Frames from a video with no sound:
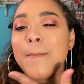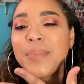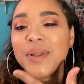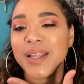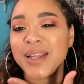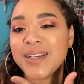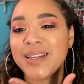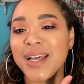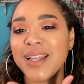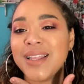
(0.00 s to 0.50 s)
but
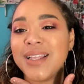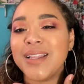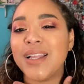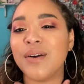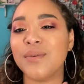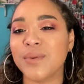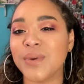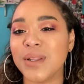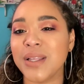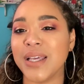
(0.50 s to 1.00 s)
like nothing
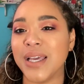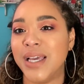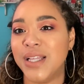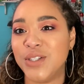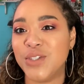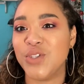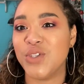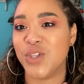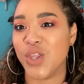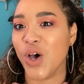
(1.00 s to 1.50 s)
that really
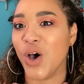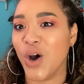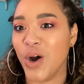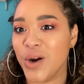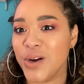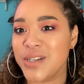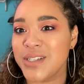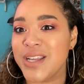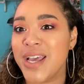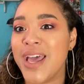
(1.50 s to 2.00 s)
hits the
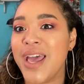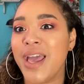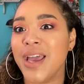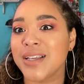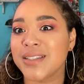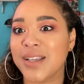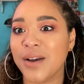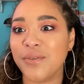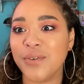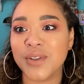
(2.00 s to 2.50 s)
heart
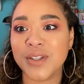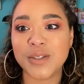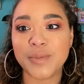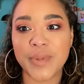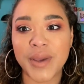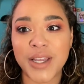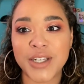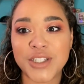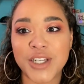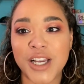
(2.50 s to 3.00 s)
except for this
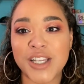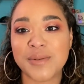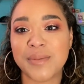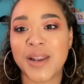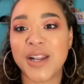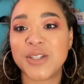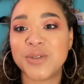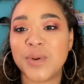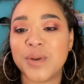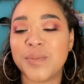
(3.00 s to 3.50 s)
BH
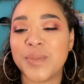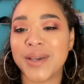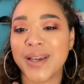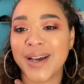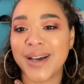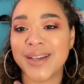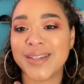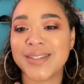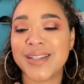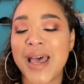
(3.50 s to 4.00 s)
Cosmetics one,
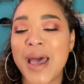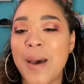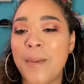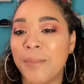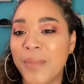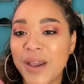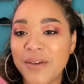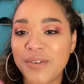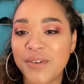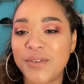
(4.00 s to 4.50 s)
because
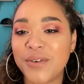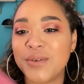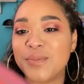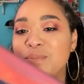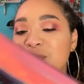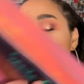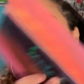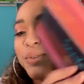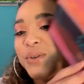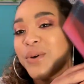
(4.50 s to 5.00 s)
my favorite
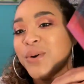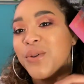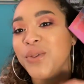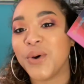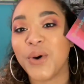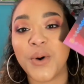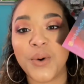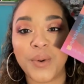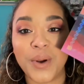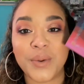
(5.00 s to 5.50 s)
musical in
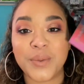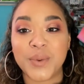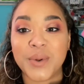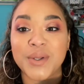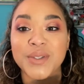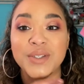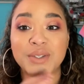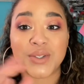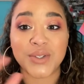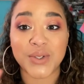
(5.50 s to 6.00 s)
the whole wide
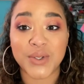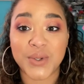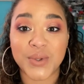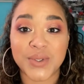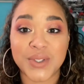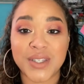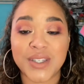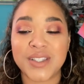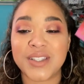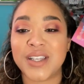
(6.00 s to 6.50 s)
world is
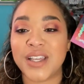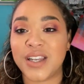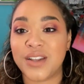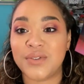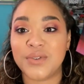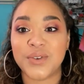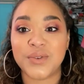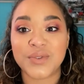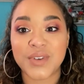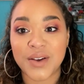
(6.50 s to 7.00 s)
Newsies. And
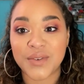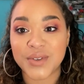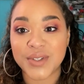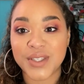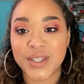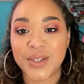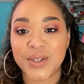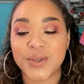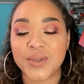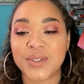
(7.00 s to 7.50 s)
if you've never
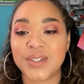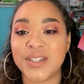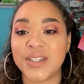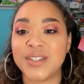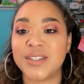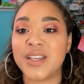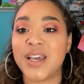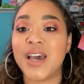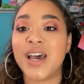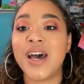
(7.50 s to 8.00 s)
seen
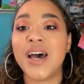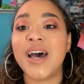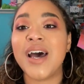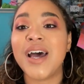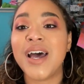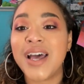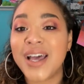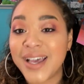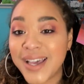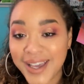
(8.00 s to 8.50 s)
Newsies,
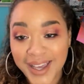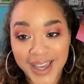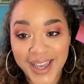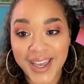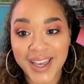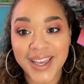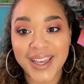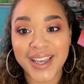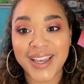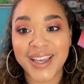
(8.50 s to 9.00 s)

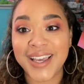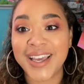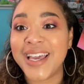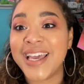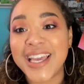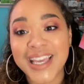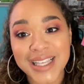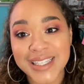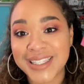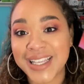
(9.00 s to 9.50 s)

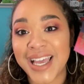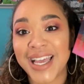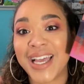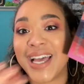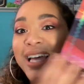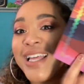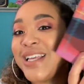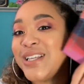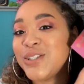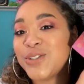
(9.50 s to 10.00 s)
he's
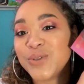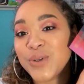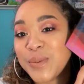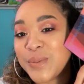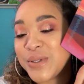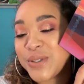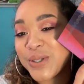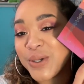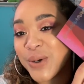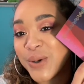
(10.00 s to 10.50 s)
like, his dream
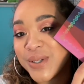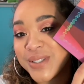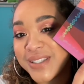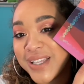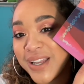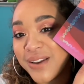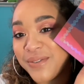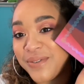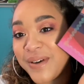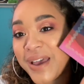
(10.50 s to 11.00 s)
is to go to
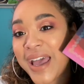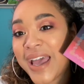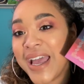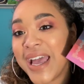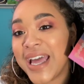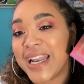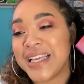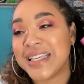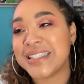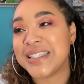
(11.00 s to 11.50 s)
Santa Fe,
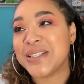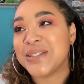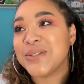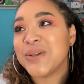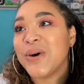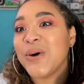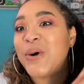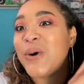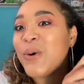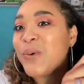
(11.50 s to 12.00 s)
and he sings
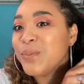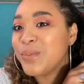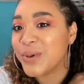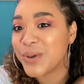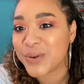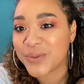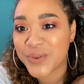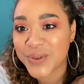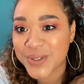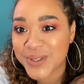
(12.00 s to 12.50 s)
a whole
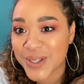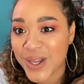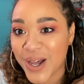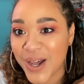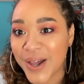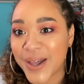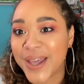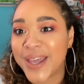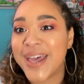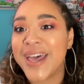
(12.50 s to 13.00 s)
beautiful
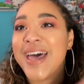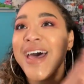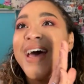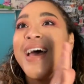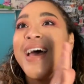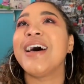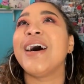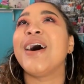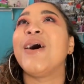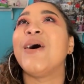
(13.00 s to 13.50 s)
song.
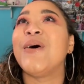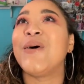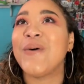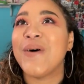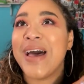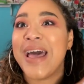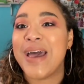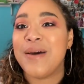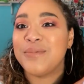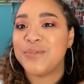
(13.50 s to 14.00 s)

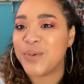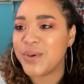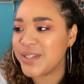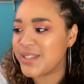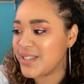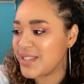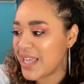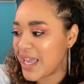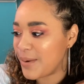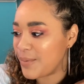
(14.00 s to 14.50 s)
Oh, and what is
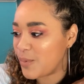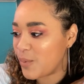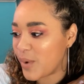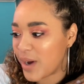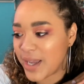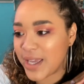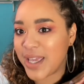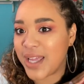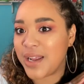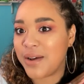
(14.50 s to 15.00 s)
his name?
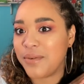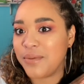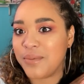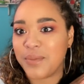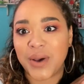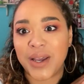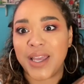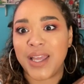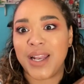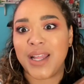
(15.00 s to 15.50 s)
Why can't
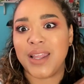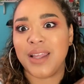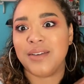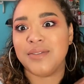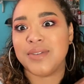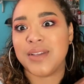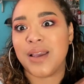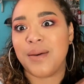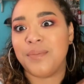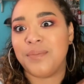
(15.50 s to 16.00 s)
I think of
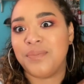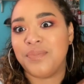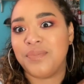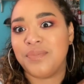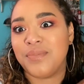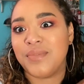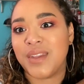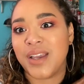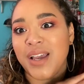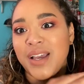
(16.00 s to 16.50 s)
his name?
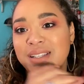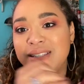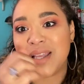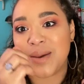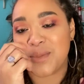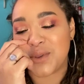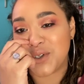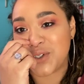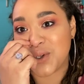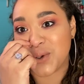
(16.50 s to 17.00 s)
His
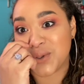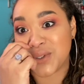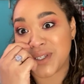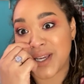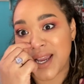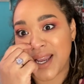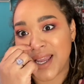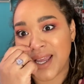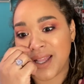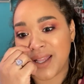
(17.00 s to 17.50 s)
name in the show is
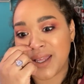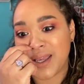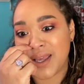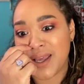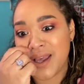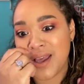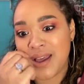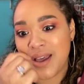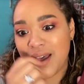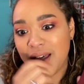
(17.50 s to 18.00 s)
Jack
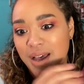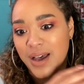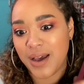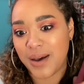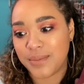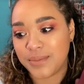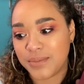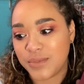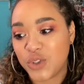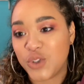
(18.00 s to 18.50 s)
Kelly.
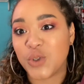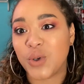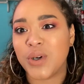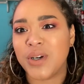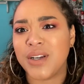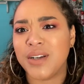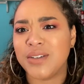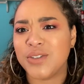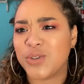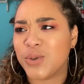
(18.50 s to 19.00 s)
Jeremy
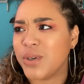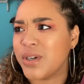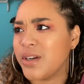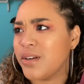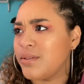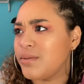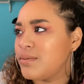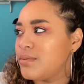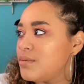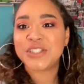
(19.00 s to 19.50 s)

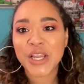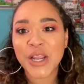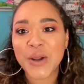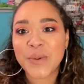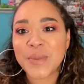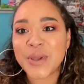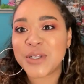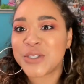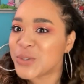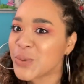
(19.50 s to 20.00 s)

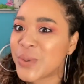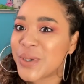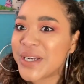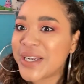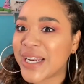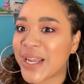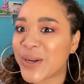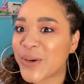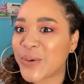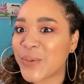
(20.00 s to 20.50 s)

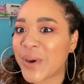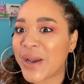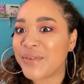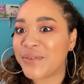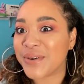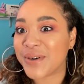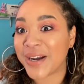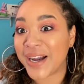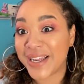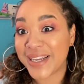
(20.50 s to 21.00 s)
Jordan. I don't know why I
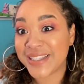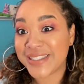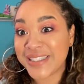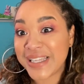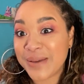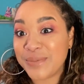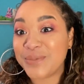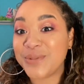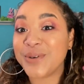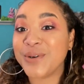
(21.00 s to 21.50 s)
forgot his
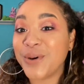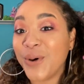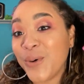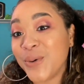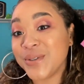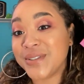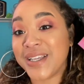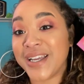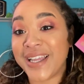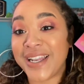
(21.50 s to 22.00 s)
name for a
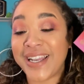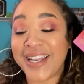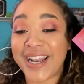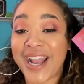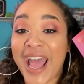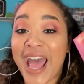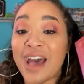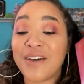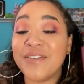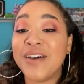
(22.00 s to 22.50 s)
whole second and
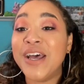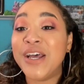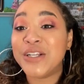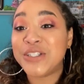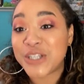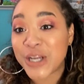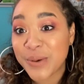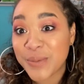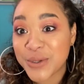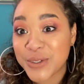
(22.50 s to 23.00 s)
a half.
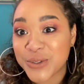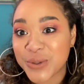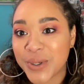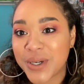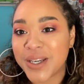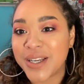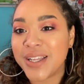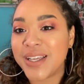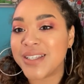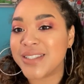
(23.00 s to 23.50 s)
Jeremy
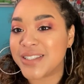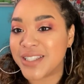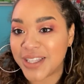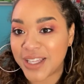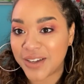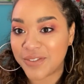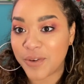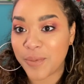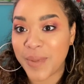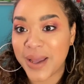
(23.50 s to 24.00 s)
Jordan, he's the
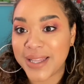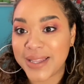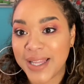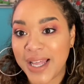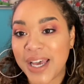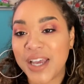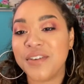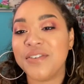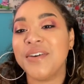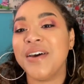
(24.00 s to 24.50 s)
love of my
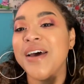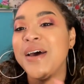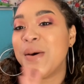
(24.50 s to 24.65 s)
life.